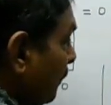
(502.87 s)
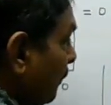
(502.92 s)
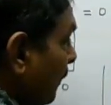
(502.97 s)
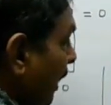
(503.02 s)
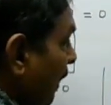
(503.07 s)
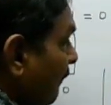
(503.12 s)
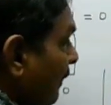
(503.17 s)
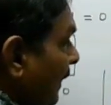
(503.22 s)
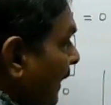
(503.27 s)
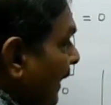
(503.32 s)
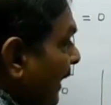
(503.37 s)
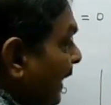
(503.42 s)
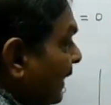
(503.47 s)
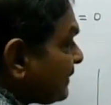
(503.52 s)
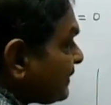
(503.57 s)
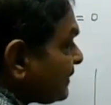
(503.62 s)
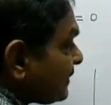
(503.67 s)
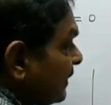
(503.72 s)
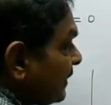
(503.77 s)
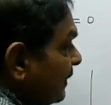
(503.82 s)
power
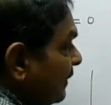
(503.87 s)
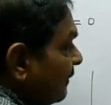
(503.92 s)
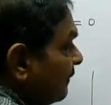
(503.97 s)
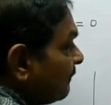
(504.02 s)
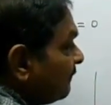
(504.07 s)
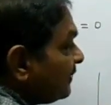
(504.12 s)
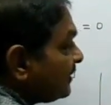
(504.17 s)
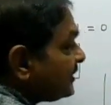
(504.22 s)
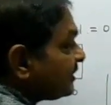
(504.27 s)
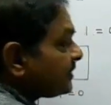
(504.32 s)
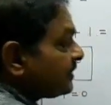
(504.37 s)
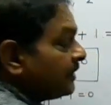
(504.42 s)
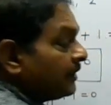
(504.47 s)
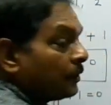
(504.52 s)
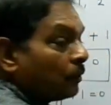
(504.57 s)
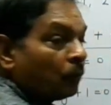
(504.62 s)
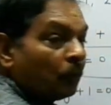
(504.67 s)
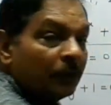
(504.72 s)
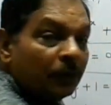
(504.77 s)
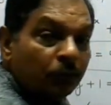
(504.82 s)
x, which is
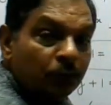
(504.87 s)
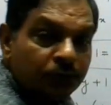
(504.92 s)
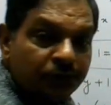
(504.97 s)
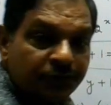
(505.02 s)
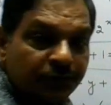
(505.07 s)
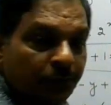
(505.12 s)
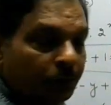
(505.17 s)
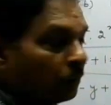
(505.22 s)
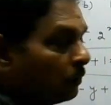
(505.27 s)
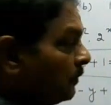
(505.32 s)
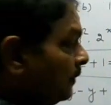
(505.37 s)
equal to 0.